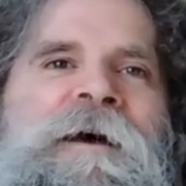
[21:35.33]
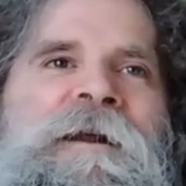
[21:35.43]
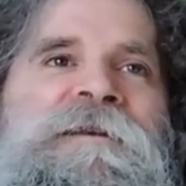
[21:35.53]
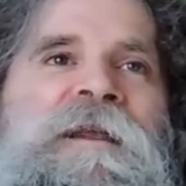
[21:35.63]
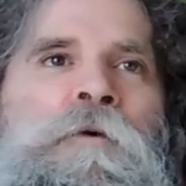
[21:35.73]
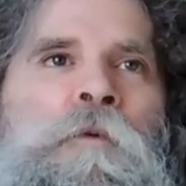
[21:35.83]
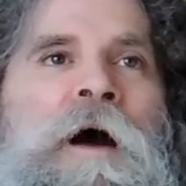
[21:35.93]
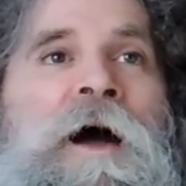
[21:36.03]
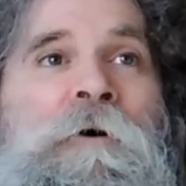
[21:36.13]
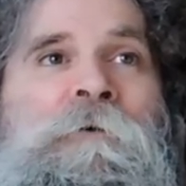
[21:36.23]
And he's like,
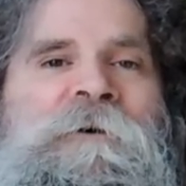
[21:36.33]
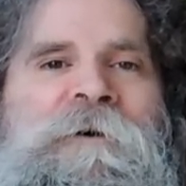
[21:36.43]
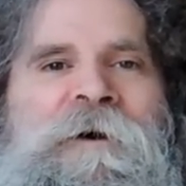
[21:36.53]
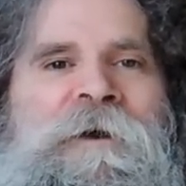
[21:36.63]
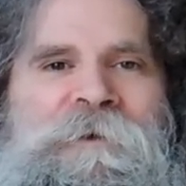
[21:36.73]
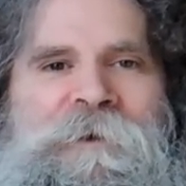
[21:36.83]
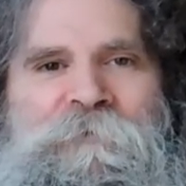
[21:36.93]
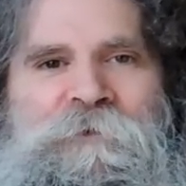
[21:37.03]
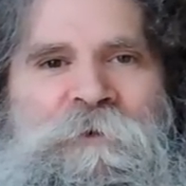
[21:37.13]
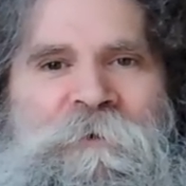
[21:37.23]
wow, I had
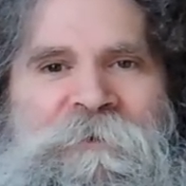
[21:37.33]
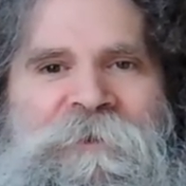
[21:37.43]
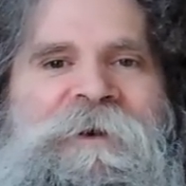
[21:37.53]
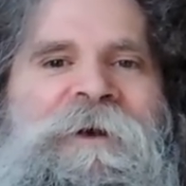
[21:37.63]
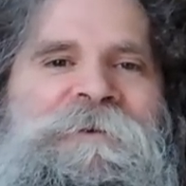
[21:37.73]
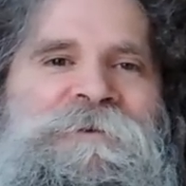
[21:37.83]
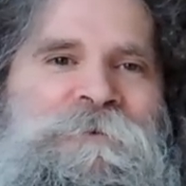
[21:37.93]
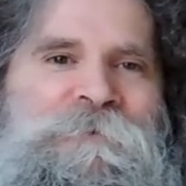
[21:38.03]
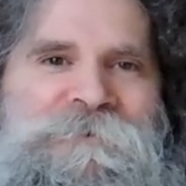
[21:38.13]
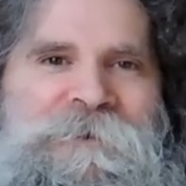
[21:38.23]
never thought of that. I
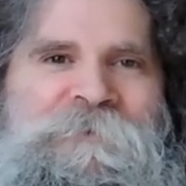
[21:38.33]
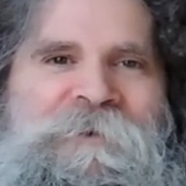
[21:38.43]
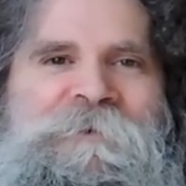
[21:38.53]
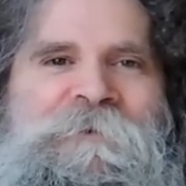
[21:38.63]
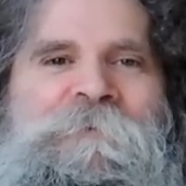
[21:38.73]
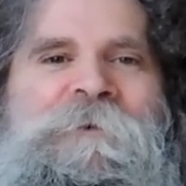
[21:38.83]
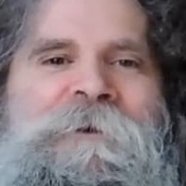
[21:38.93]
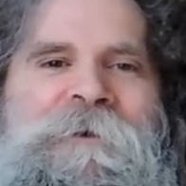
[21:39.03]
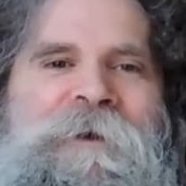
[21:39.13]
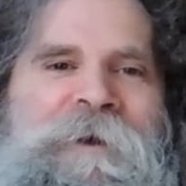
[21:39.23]
just learned something
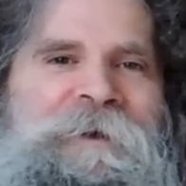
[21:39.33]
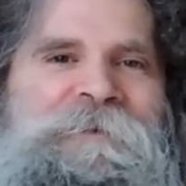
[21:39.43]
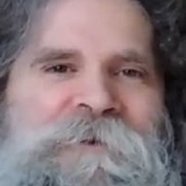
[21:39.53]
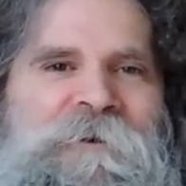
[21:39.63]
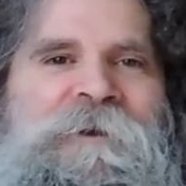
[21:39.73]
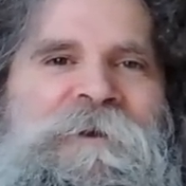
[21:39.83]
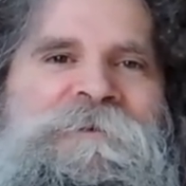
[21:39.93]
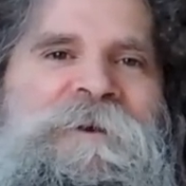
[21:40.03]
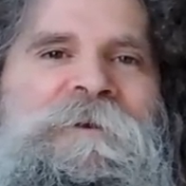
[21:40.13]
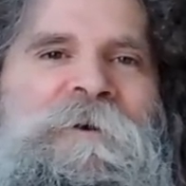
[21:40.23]
new. And so
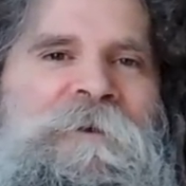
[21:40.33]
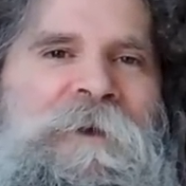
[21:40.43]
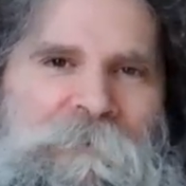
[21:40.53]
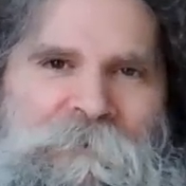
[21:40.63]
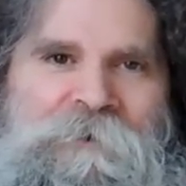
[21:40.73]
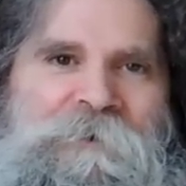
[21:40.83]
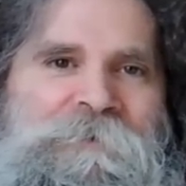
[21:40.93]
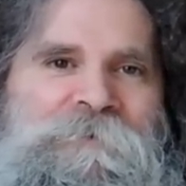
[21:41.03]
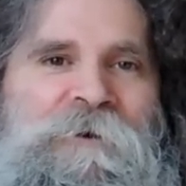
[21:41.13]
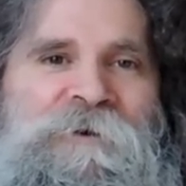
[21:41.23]
he's like, okay, I'm going to
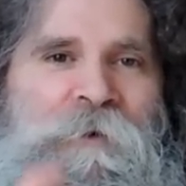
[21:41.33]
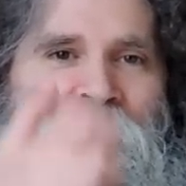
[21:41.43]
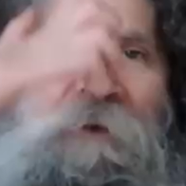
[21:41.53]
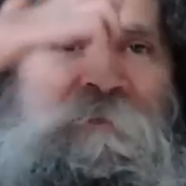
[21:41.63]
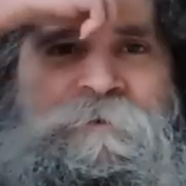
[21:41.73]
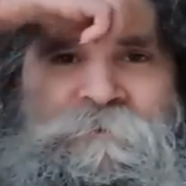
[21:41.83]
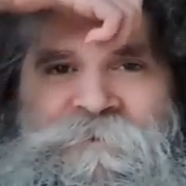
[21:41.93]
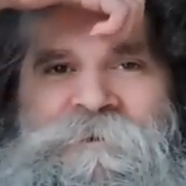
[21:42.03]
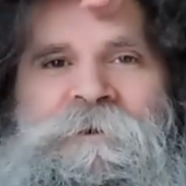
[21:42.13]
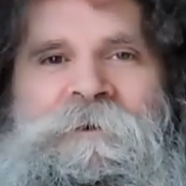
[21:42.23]
talk to my wig
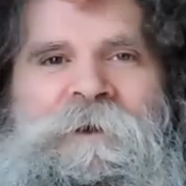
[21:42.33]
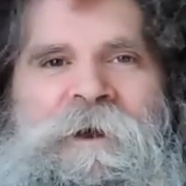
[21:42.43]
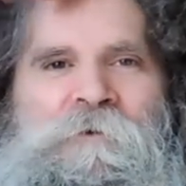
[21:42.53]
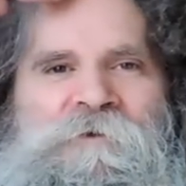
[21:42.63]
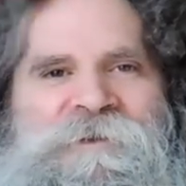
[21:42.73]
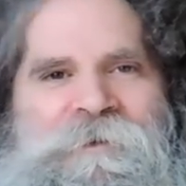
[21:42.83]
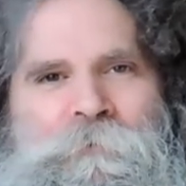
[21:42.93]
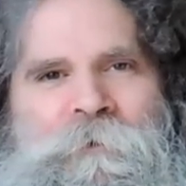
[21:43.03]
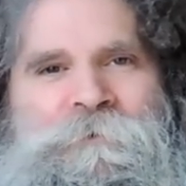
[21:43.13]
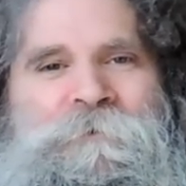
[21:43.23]
makers, and we'll see
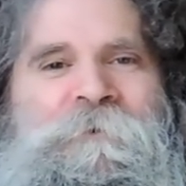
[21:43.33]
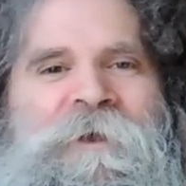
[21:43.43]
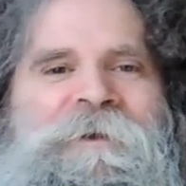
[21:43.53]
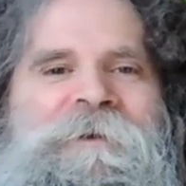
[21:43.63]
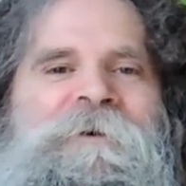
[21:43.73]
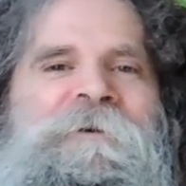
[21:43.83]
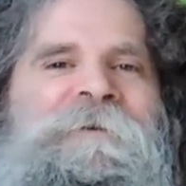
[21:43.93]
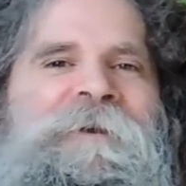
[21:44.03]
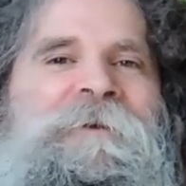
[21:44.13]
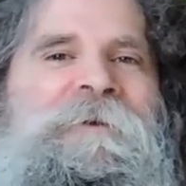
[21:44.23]
if we can do that.
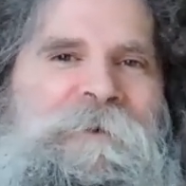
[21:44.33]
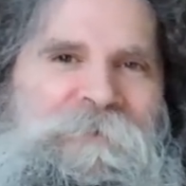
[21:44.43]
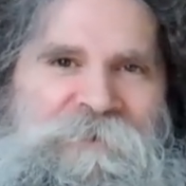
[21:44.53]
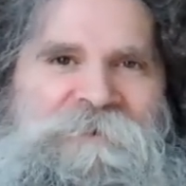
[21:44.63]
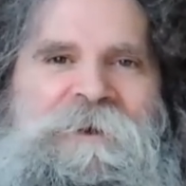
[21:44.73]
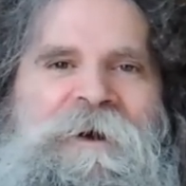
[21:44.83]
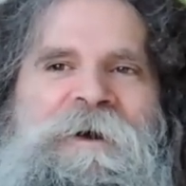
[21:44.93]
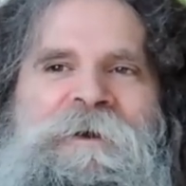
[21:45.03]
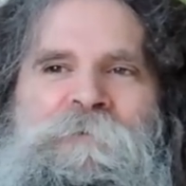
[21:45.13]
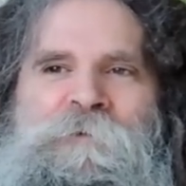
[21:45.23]
It's like, this
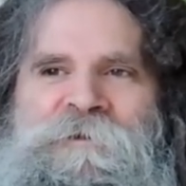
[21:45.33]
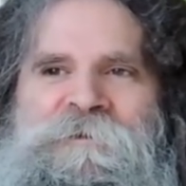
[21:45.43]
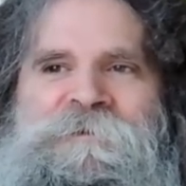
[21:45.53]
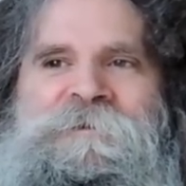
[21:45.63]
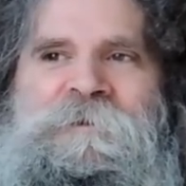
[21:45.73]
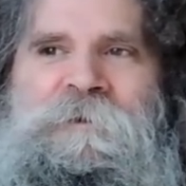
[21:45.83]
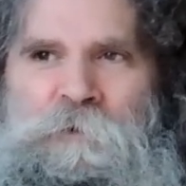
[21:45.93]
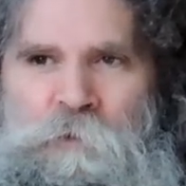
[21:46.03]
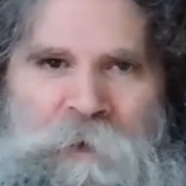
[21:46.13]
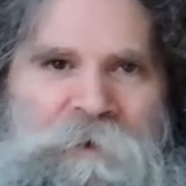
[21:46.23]
guy was
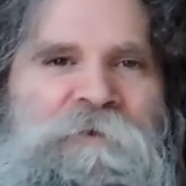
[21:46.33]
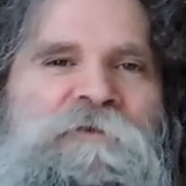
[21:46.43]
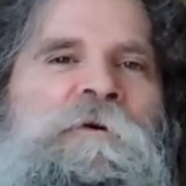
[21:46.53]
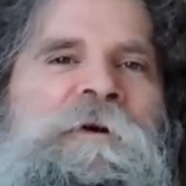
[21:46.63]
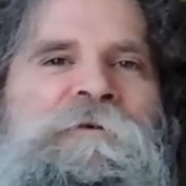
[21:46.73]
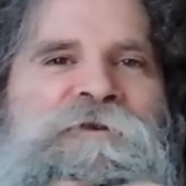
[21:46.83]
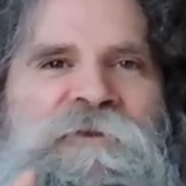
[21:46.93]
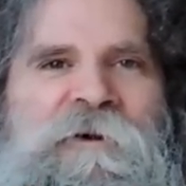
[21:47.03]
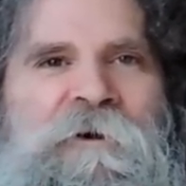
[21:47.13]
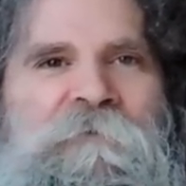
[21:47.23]
wonderful. He was
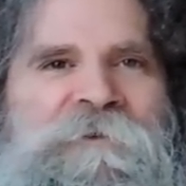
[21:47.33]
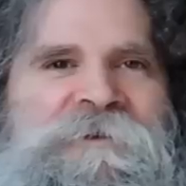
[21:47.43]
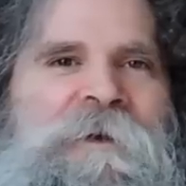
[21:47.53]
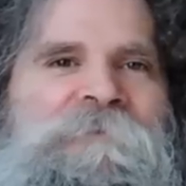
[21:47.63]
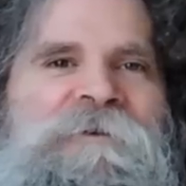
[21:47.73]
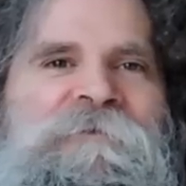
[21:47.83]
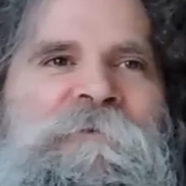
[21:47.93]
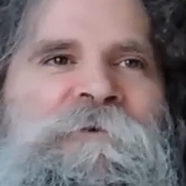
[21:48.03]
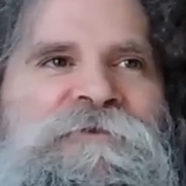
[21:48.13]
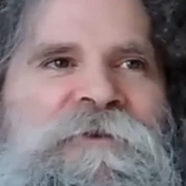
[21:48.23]
very receptive.
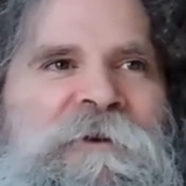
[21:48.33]
He